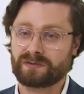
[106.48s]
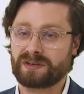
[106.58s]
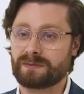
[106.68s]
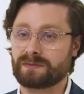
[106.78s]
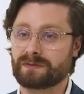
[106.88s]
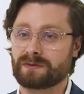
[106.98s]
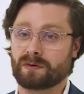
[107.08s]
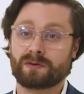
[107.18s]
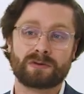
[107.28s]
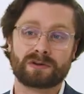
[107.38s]
have teams
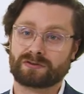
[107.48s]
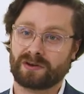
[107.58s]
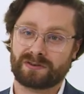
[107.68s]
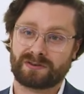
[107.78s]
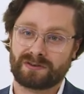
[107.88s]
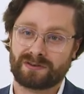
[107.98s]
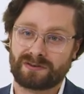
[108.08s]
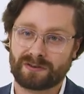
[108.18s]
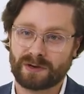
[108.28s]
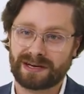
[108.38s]
all across
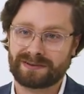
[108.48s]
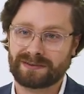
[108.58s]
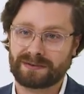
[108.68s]
the world.